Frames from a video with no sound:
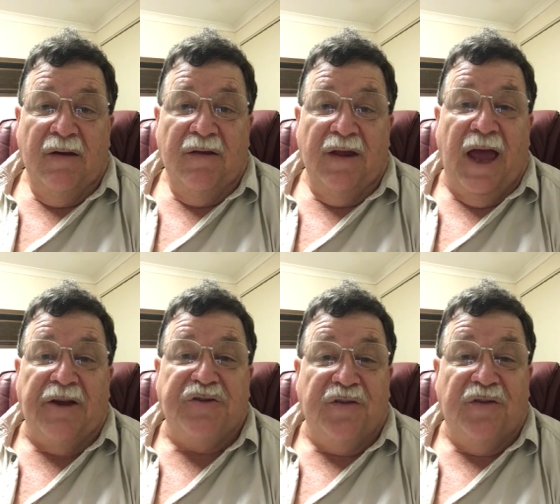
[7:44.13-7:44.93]
the
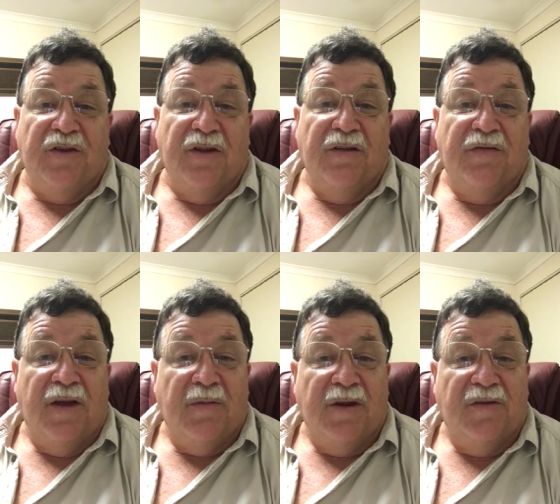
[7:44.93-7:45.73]
actions that the
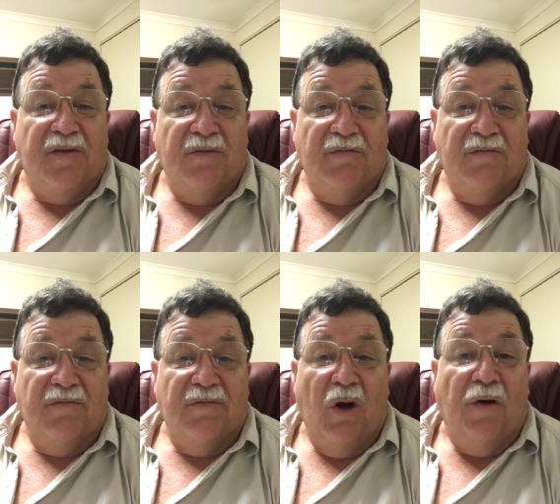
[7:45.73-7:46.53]
families
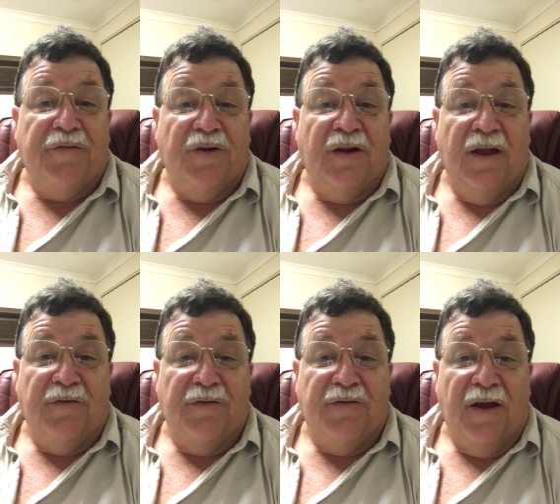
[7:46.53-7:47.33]
often
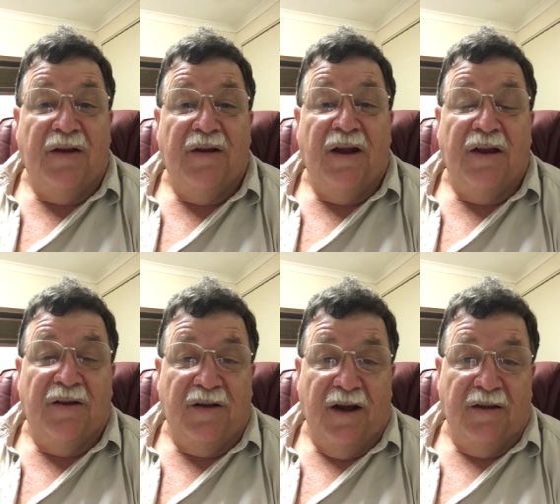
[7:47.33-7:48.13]
have to fund and
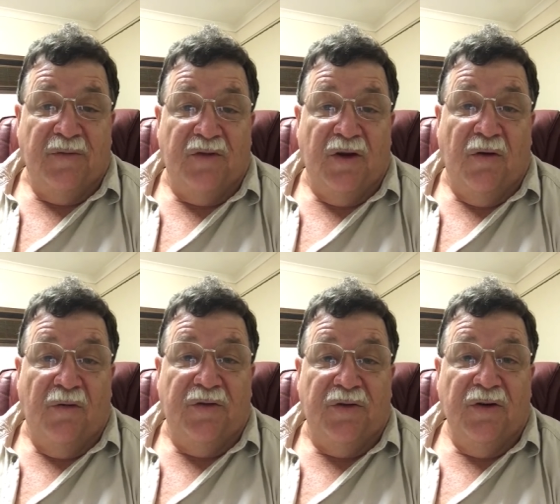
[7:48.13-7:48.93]
undertake
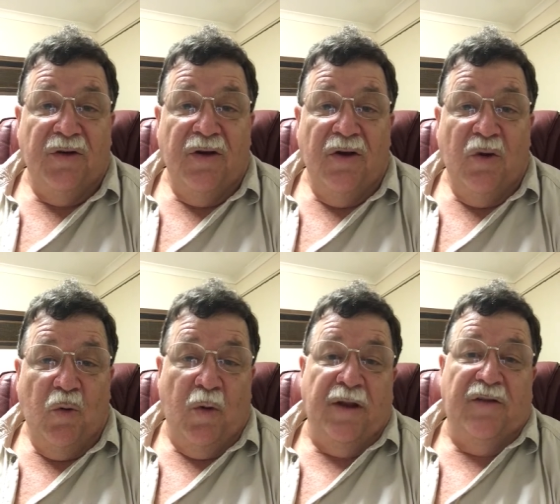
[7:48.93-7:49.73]
themselves
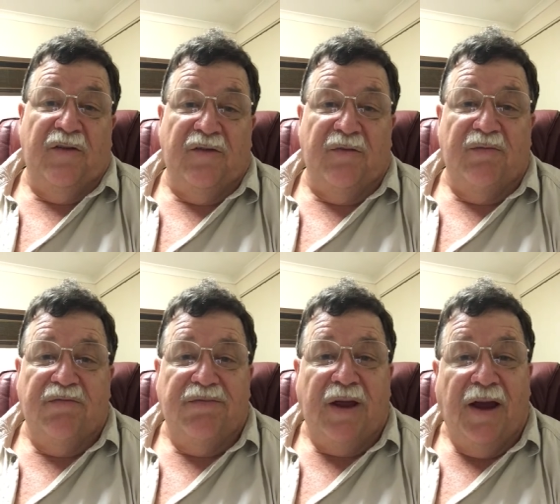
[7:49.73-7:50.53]
once
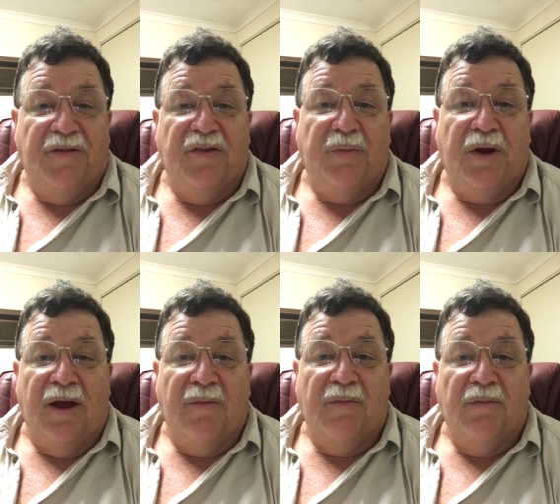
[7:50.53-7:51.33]
cases
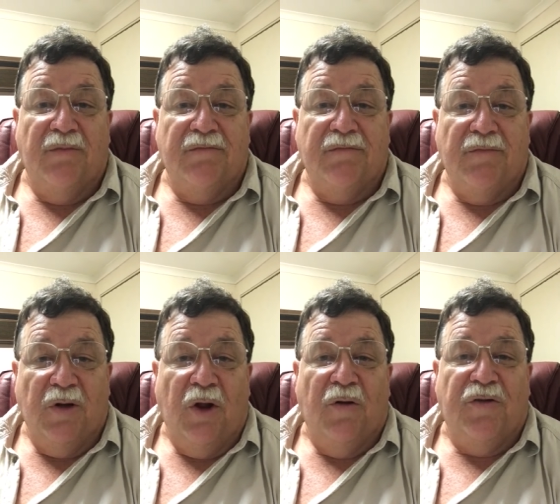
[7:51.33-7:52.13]
become
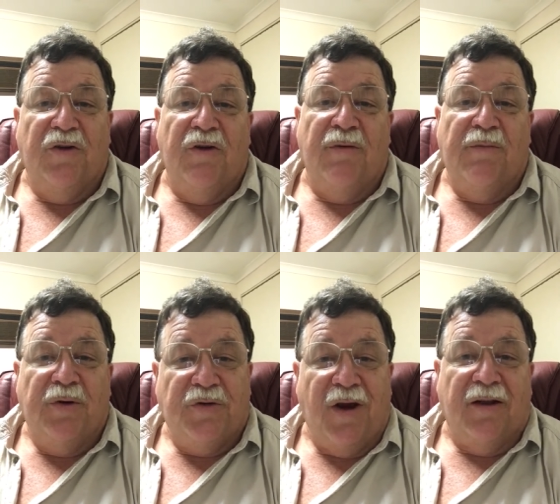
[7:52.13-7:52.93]
long-term,
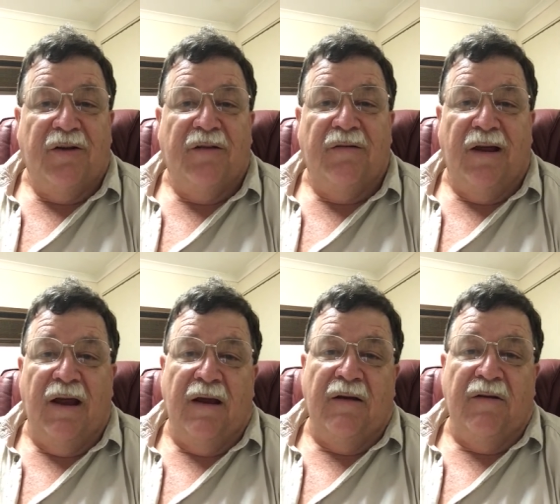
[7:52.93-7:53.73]
protracted,
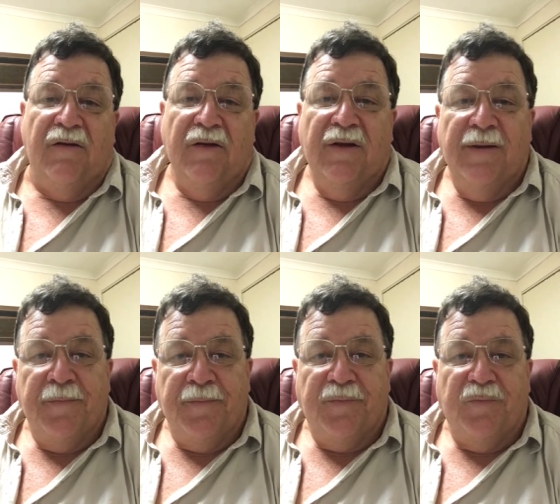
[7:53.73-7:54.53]
and
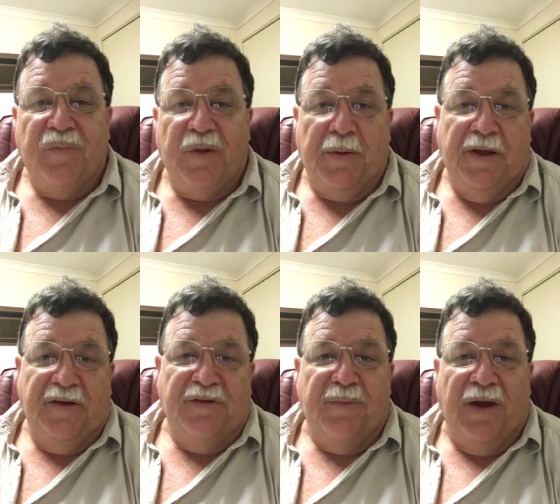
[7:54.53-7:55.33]
the
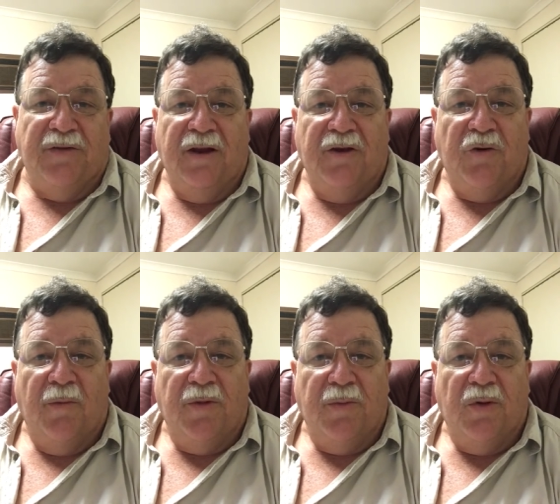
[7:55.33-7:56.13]
police have basically
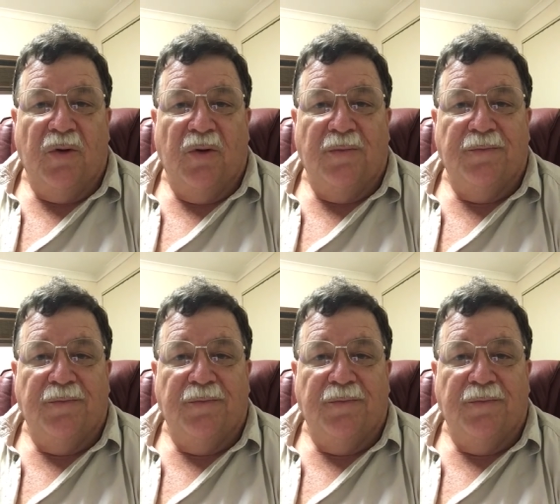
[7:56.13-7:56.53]
dropped the ball.